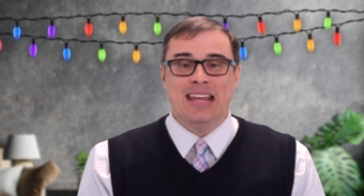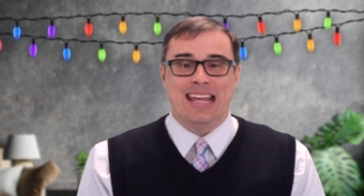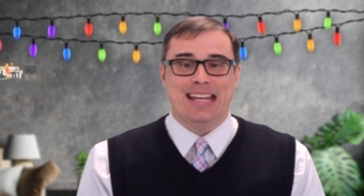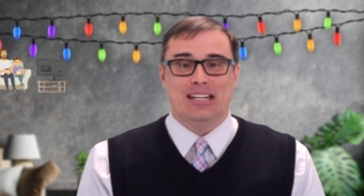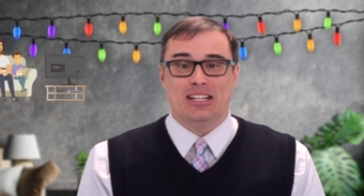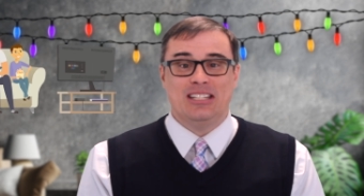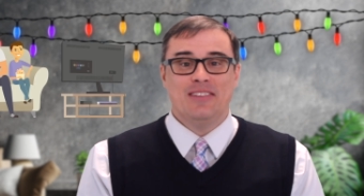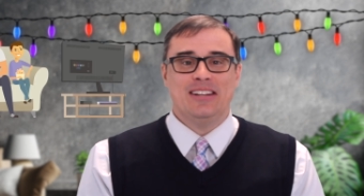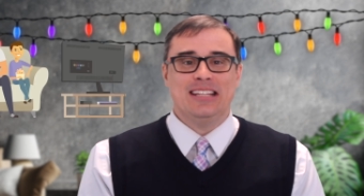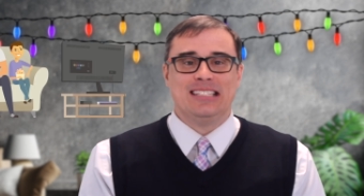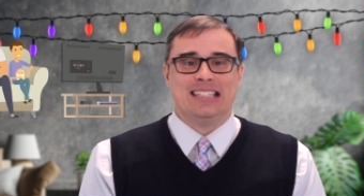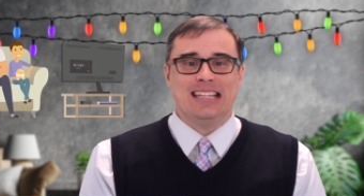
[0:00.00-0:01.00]
in
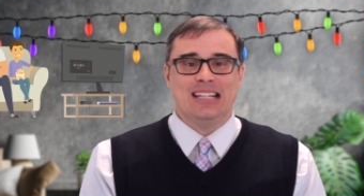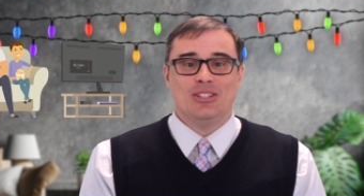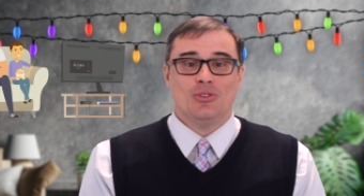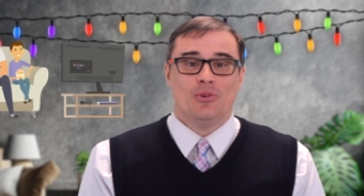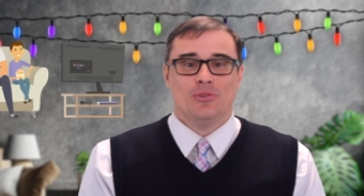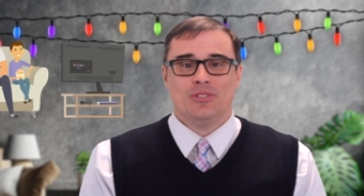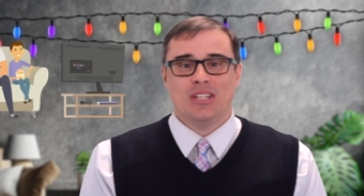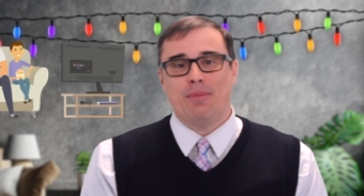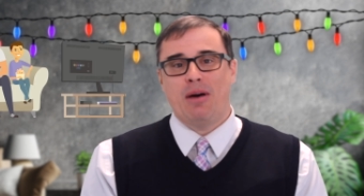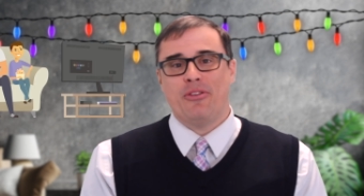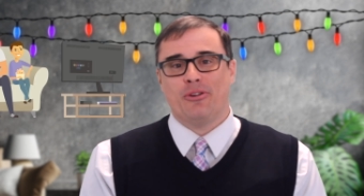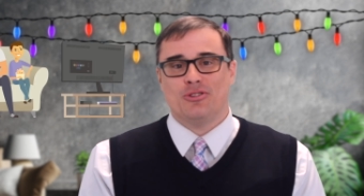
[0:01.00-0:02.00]
nativity scenes or
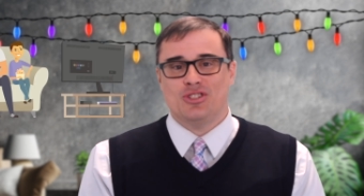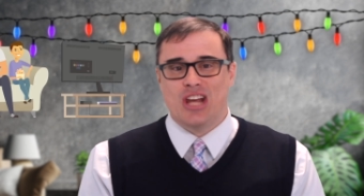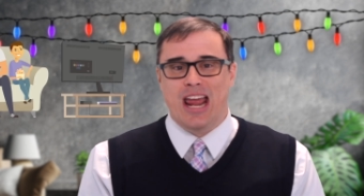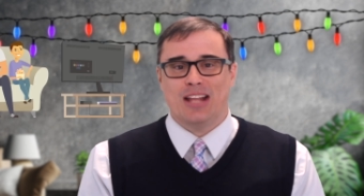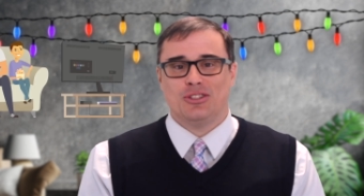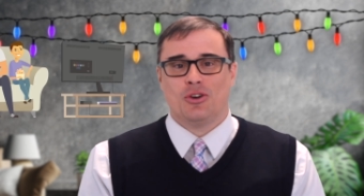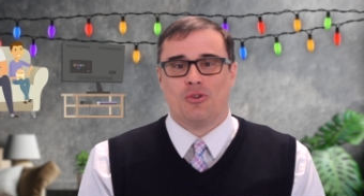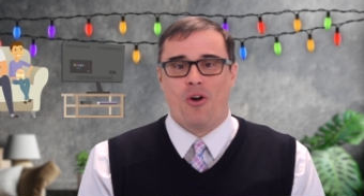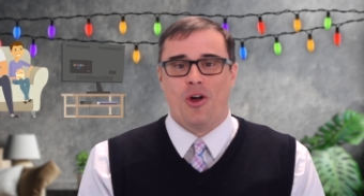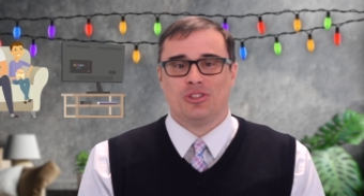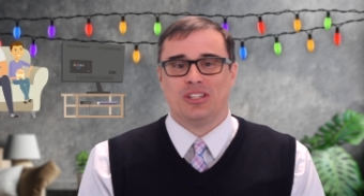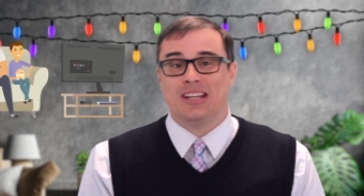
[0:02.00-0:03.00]
some other chance
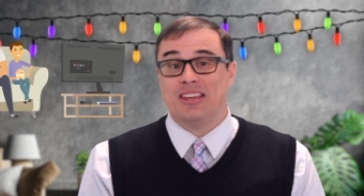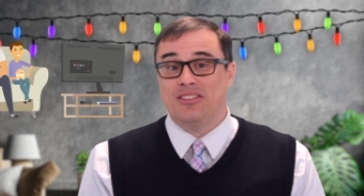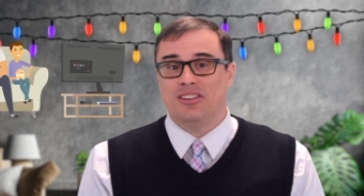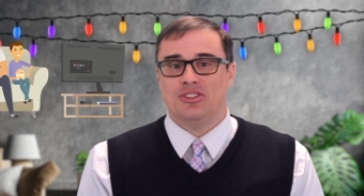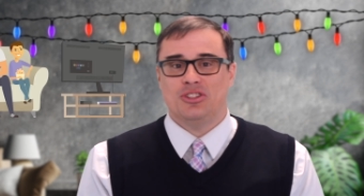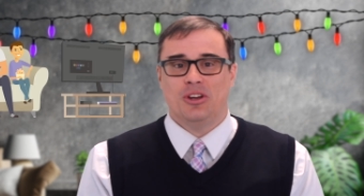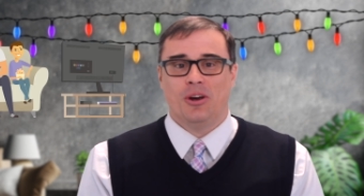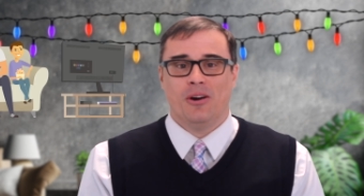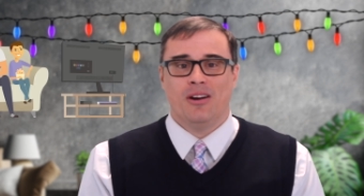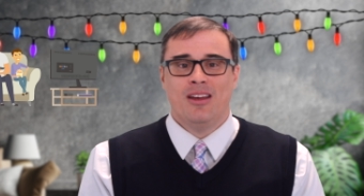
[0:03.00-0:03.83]
crossing this year.